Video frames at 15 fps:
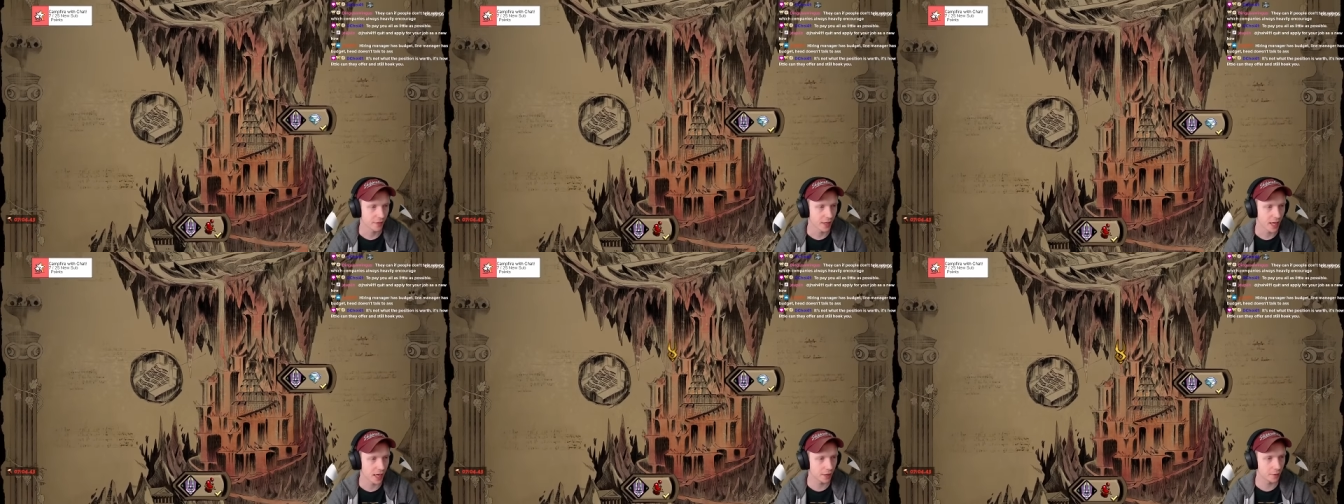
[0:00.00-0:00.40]

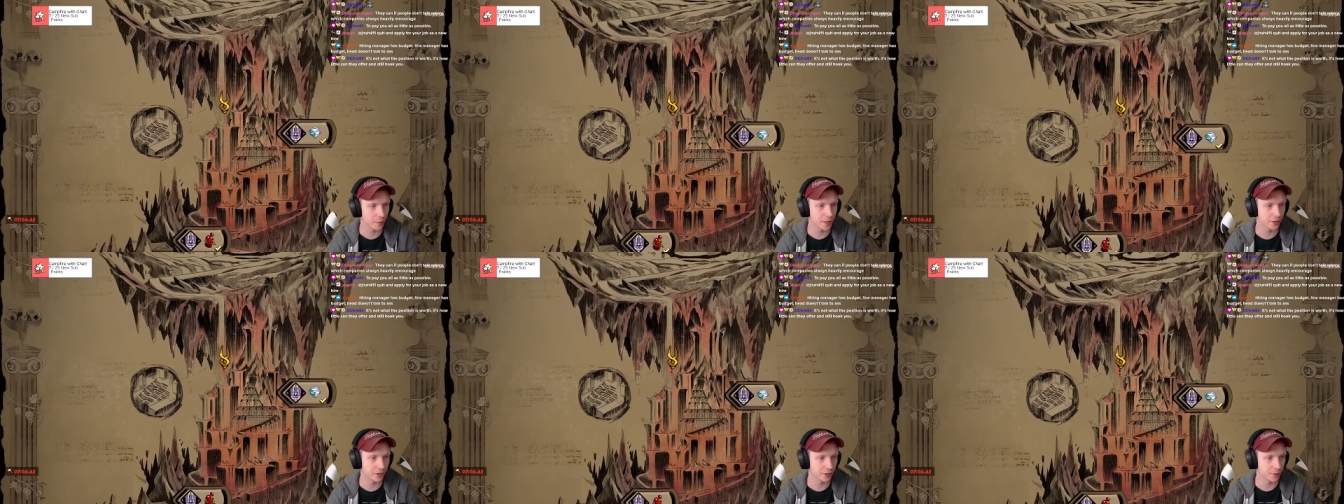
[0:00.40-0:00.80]
Hiring
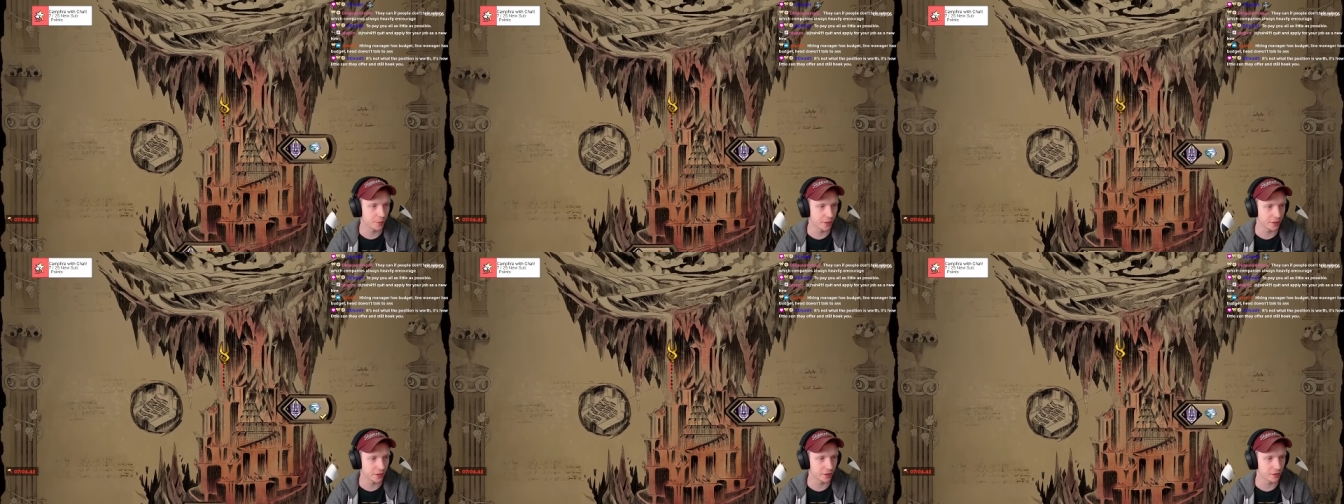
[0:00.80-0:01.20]
manager has a
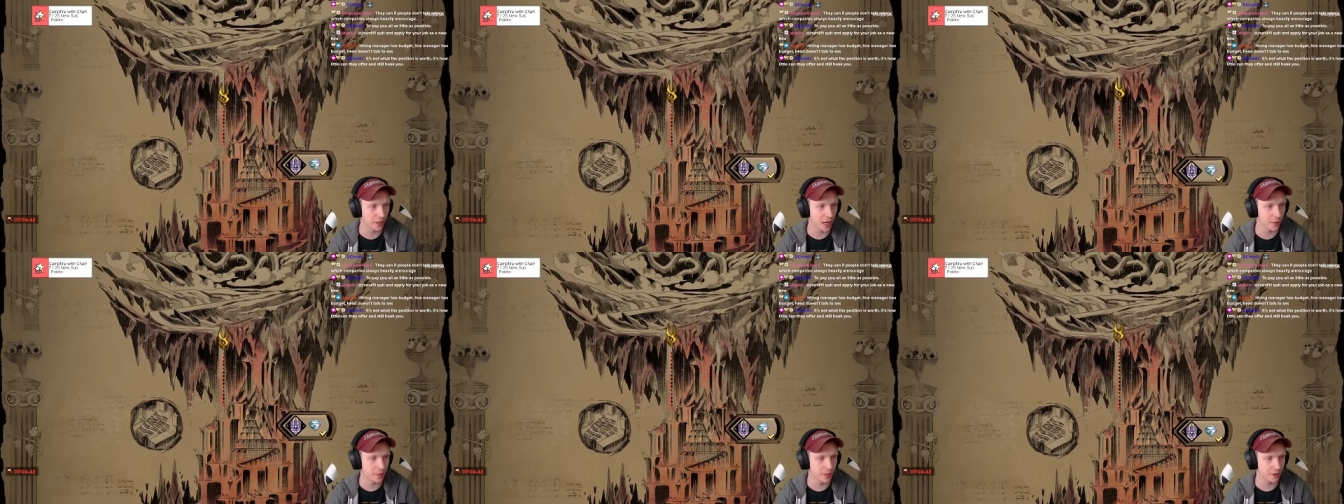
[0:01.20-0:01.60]
budget.
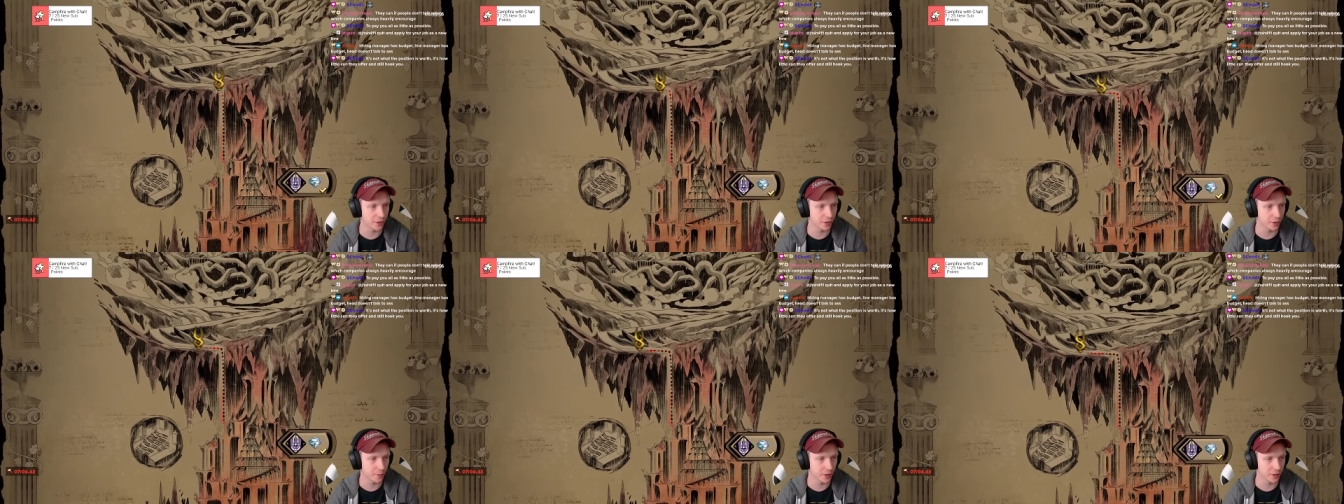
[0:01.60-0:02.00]
Line manager
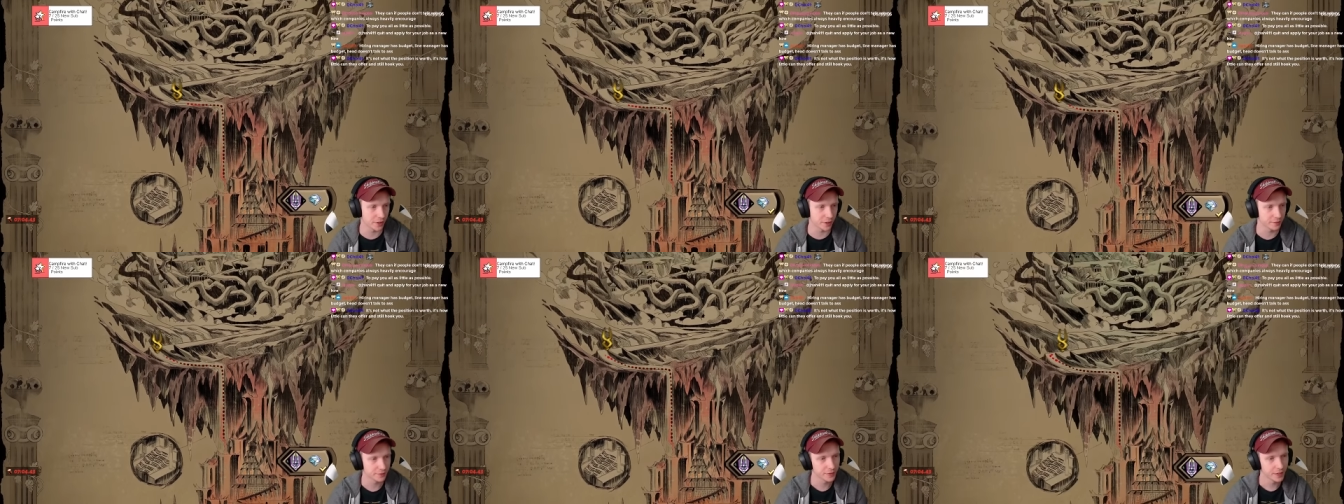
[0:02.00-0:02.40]
has a
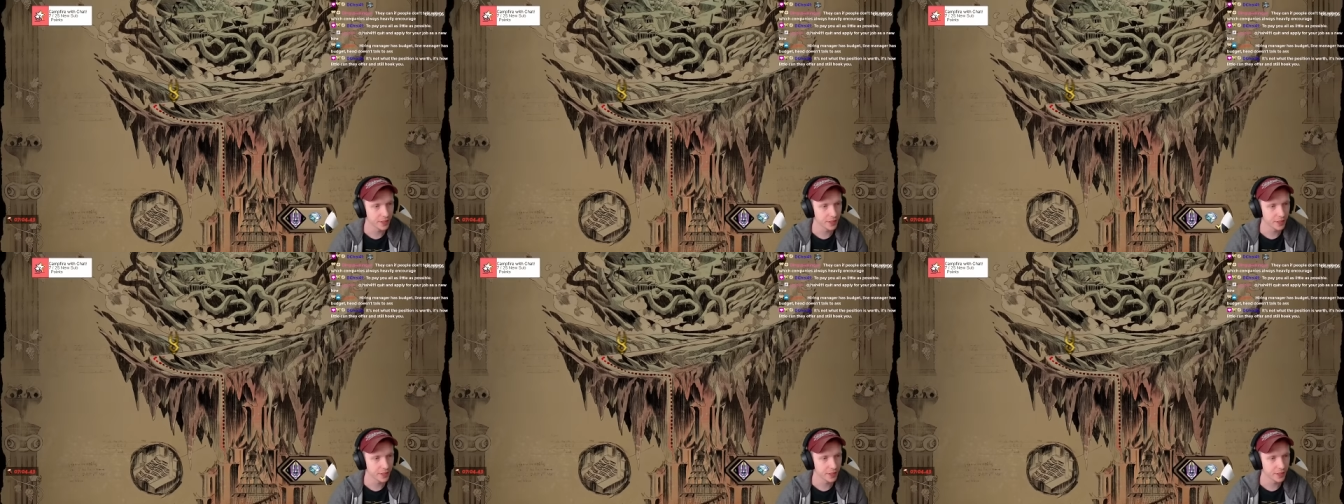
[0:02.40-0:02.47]
budget.